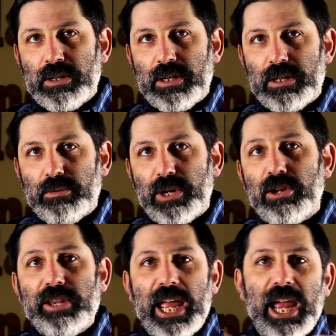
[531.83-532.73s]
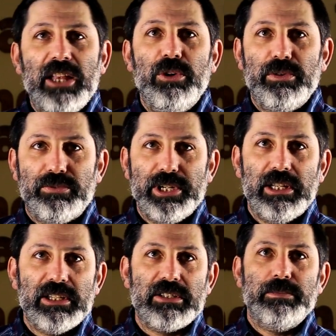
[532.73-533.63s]
what I call the halo of
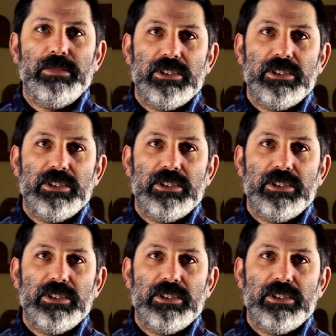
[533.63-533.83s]
realism.